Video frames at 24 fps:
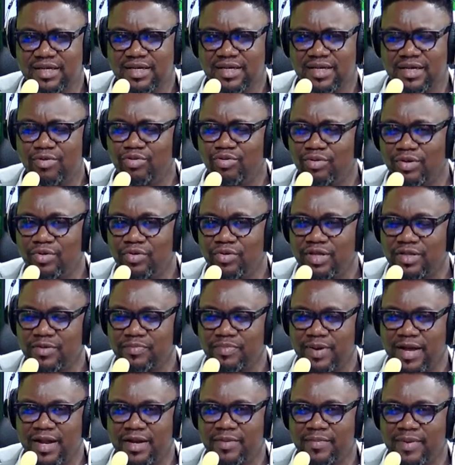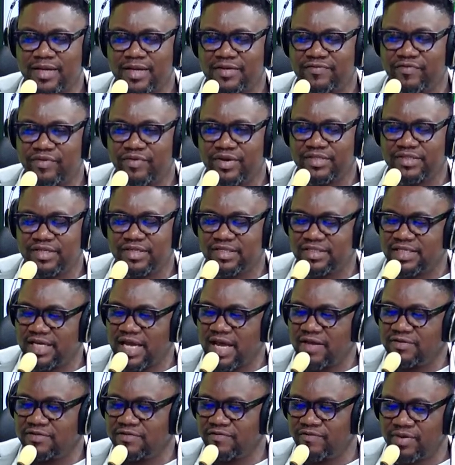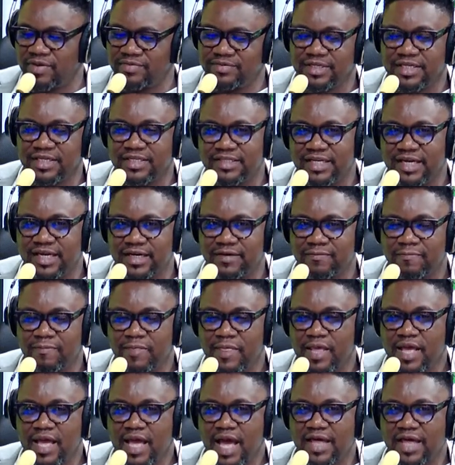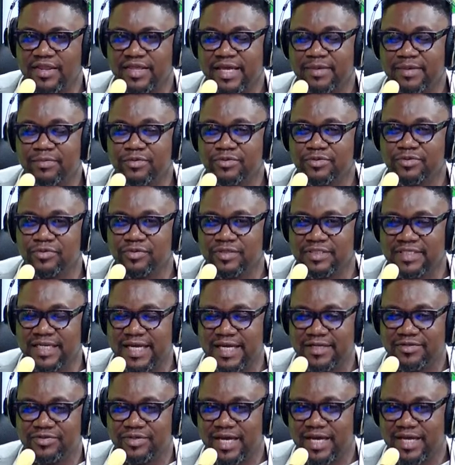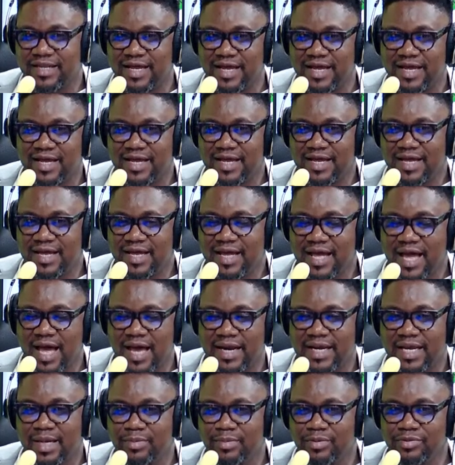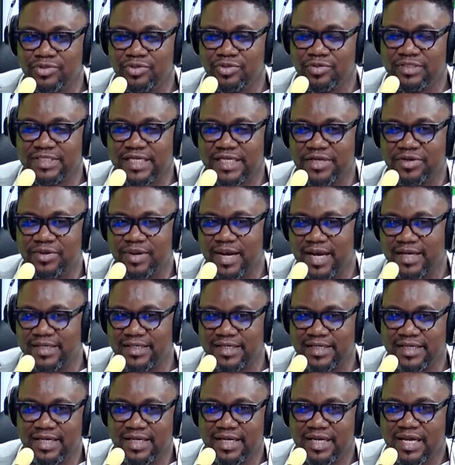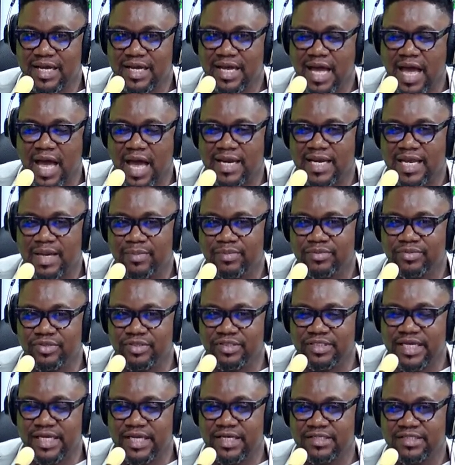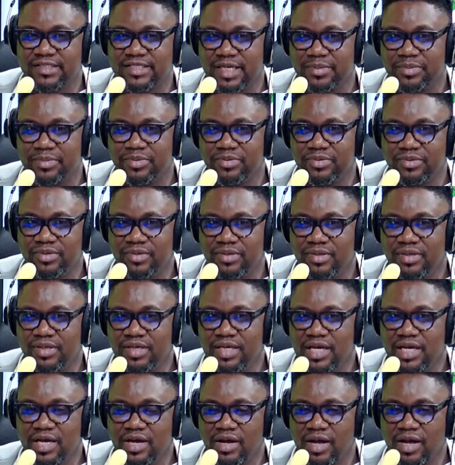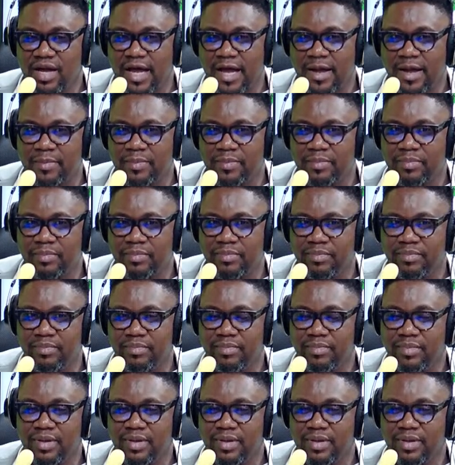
Look at the parliament, for instance, the House of Reps and the Senate. Are they able to stay together? Are they able to stay united? Are they able to stay stable? Imagine